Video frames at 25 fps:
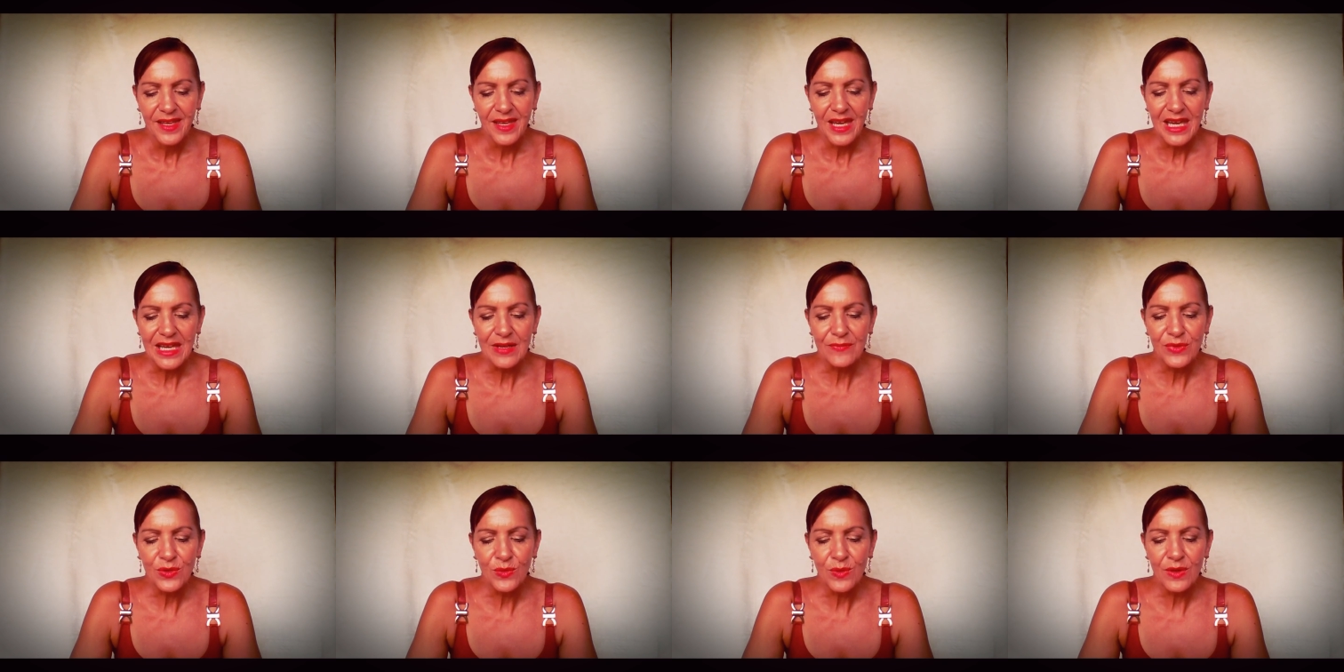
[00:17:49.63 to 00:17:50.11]

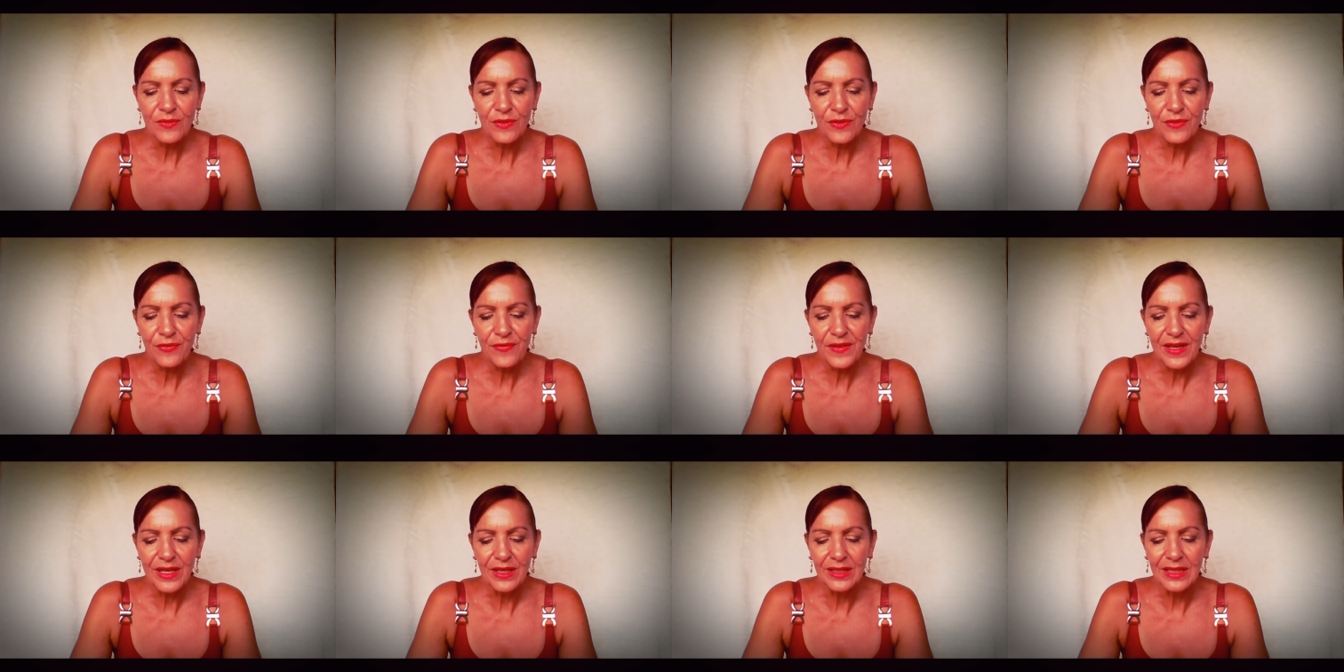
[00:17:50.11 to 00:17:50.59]
Have you ever
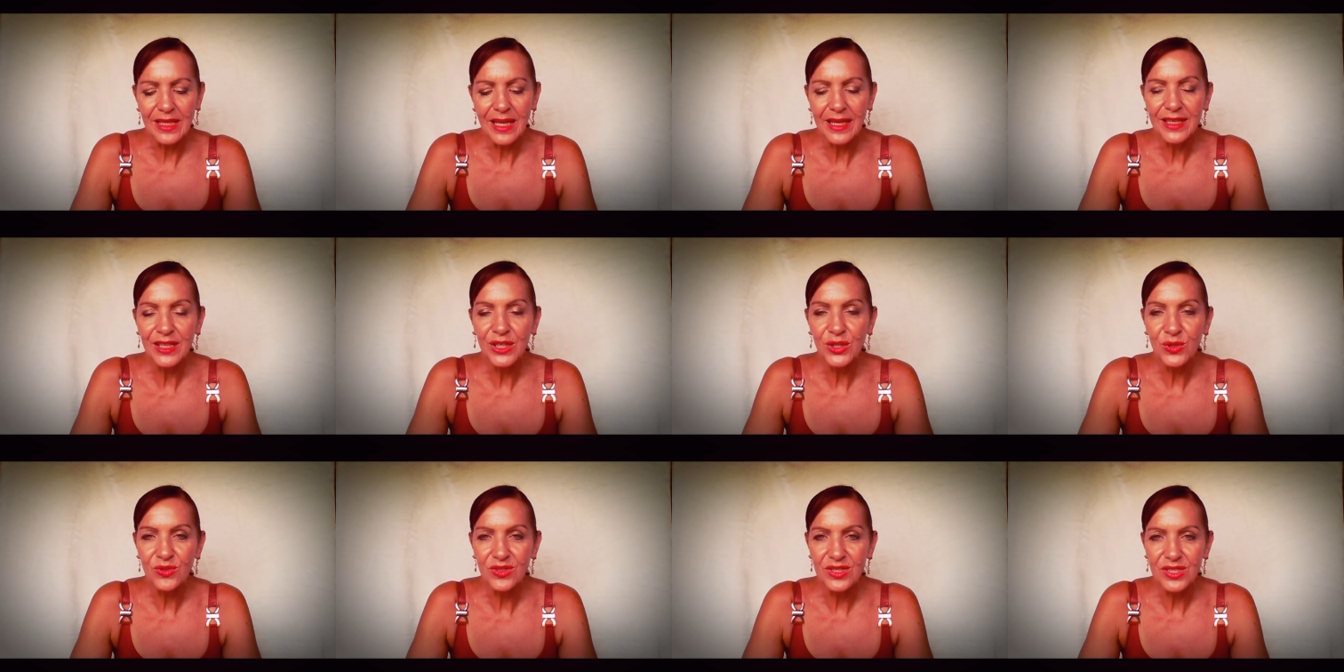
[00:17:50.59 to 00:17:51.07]
felt
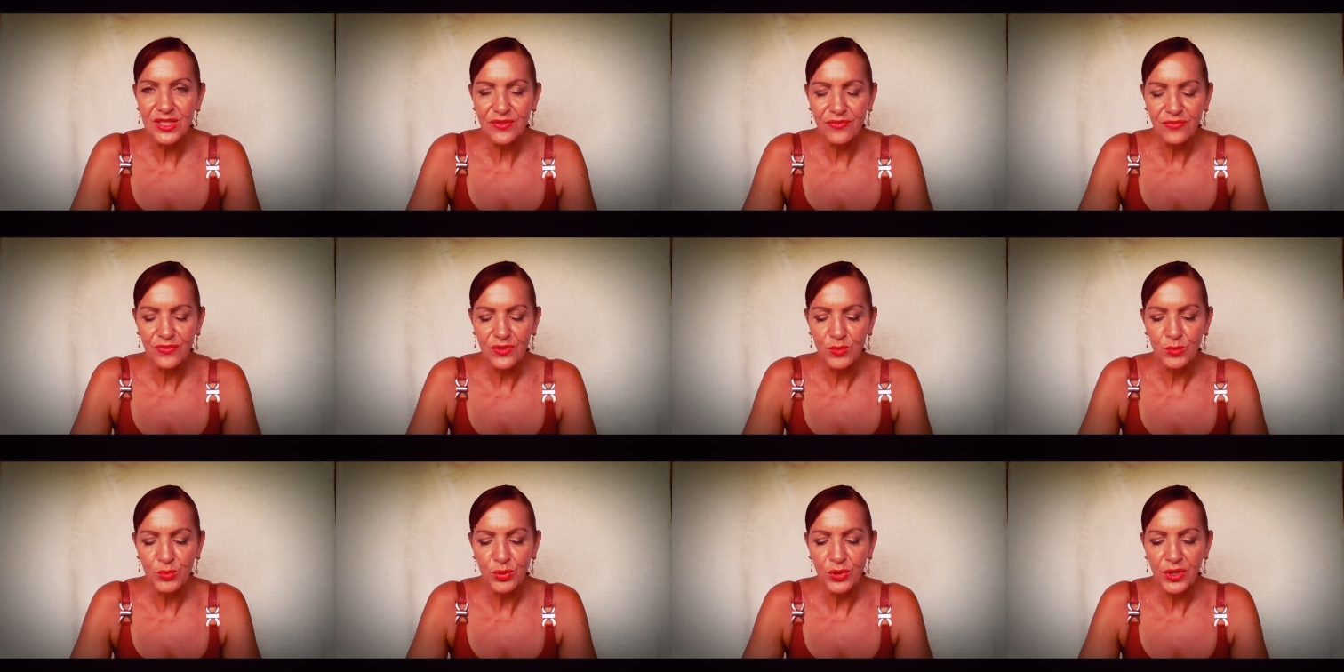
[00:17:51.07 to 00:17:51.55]
like you're a
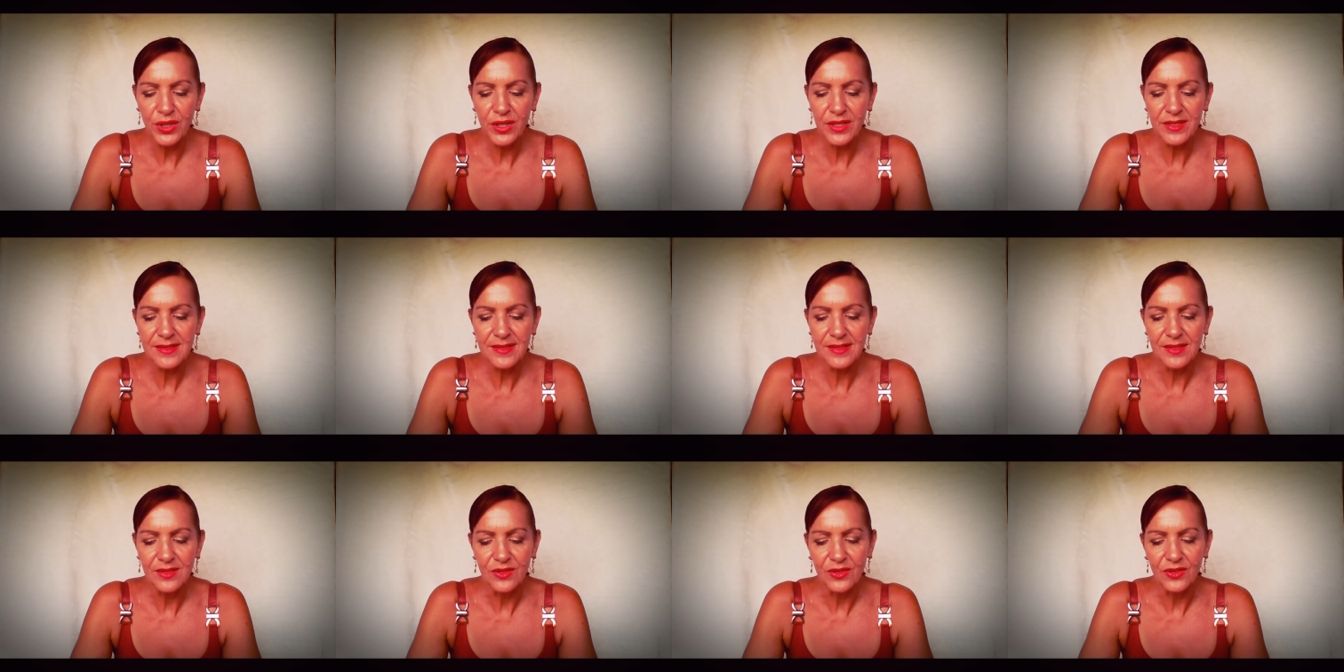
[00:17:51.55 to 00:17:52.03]
different
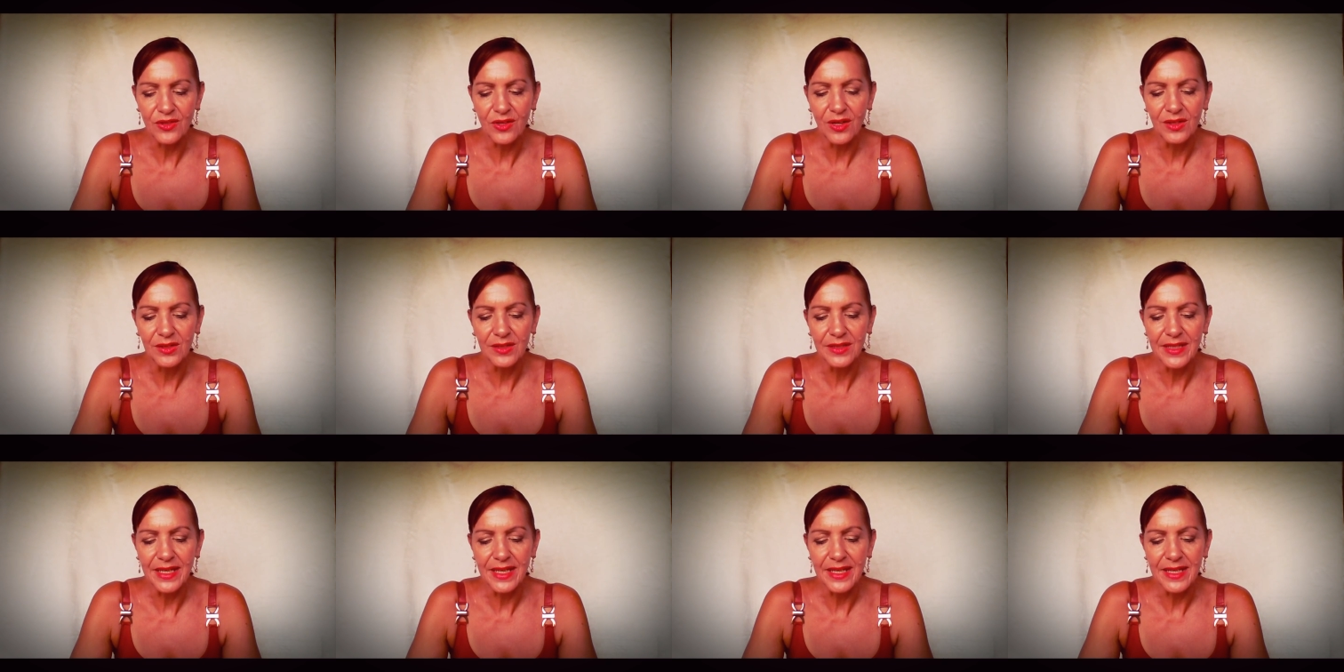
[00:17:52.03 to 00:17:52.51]
person on
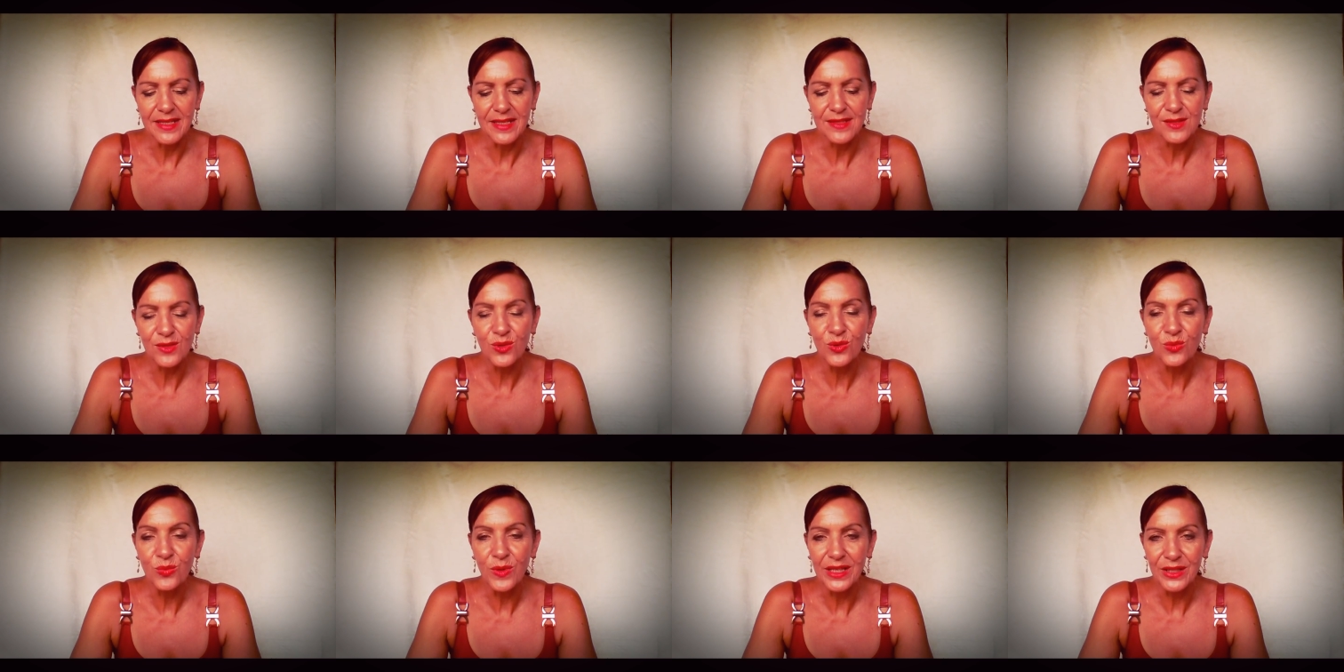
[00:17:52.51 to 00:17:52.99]
holidays
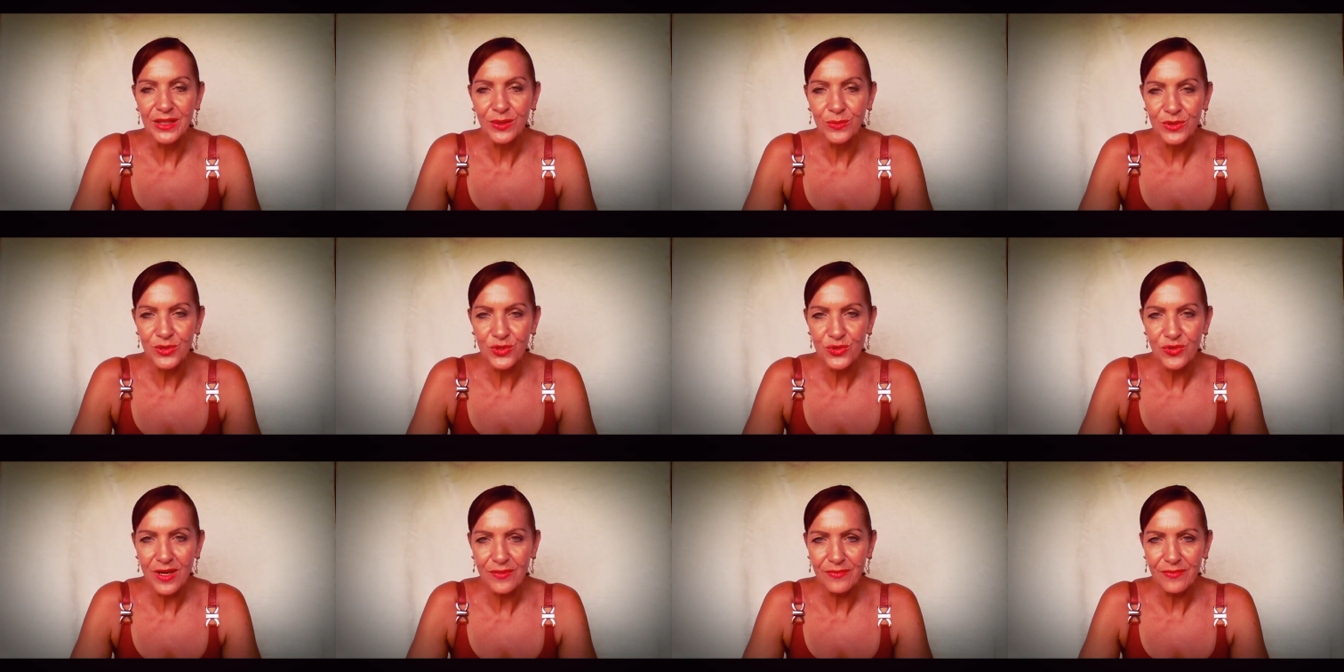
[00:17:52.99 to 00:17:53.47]
or when you
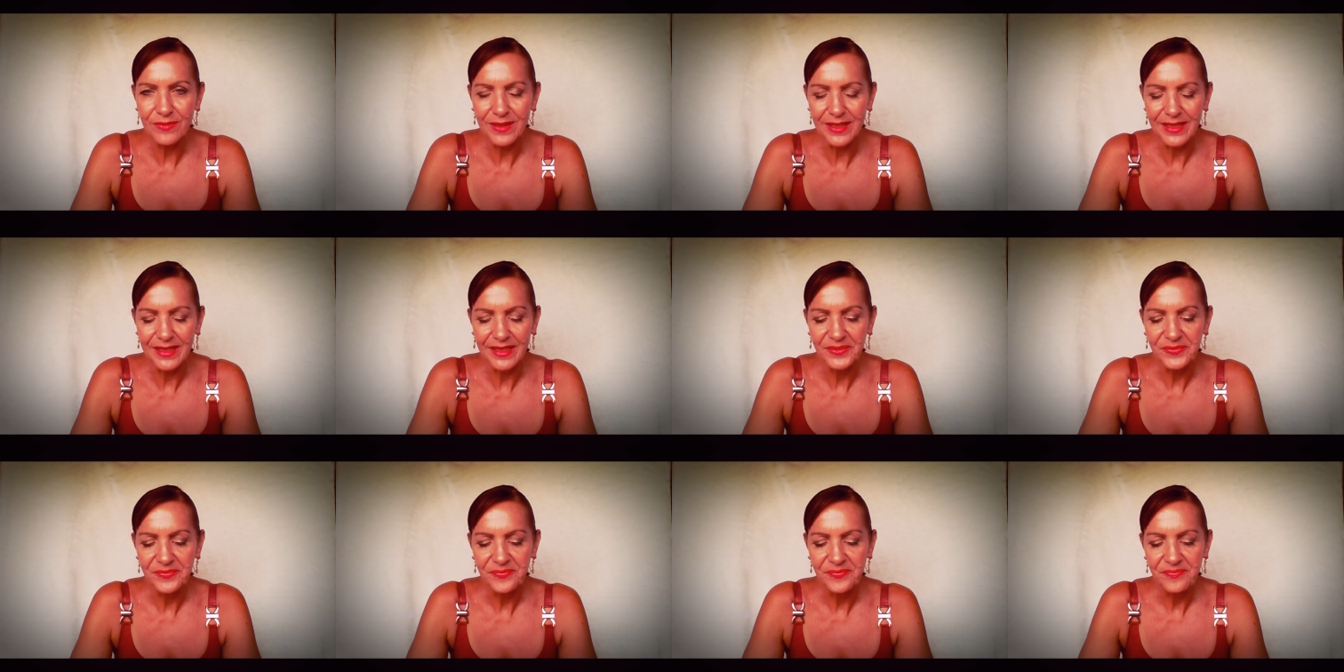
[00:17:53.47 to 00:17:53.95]
were
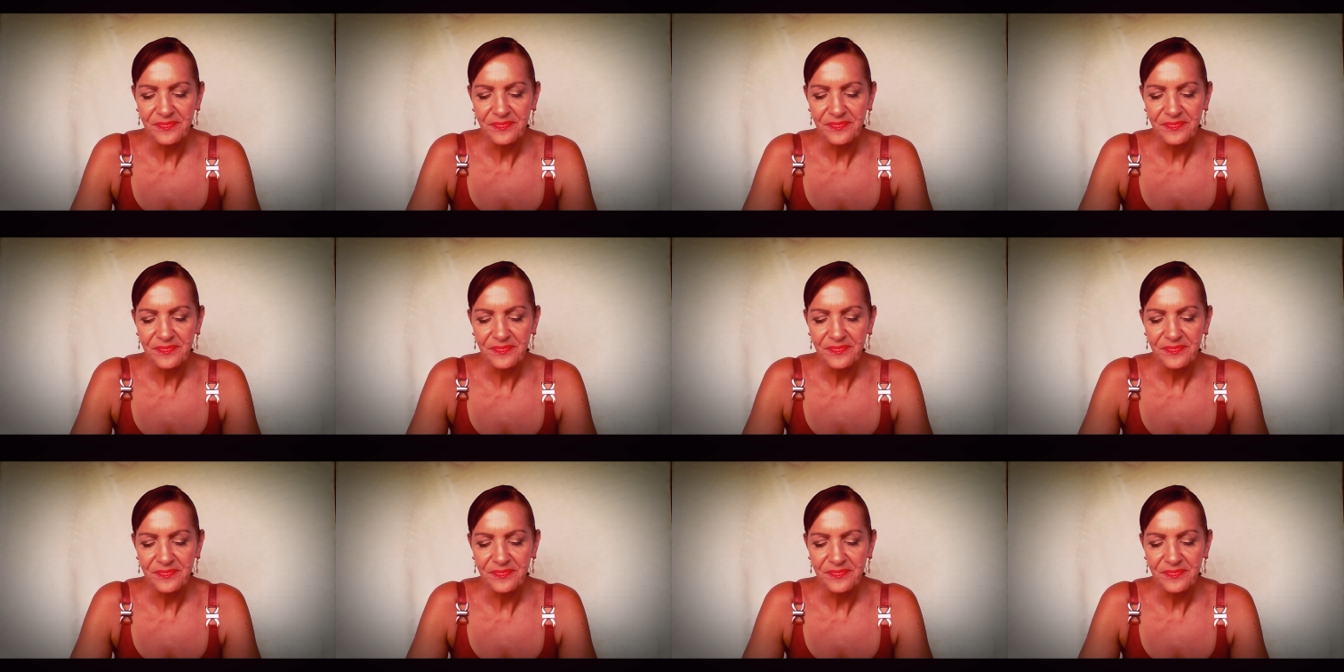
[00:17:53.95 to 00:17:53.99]
traveling?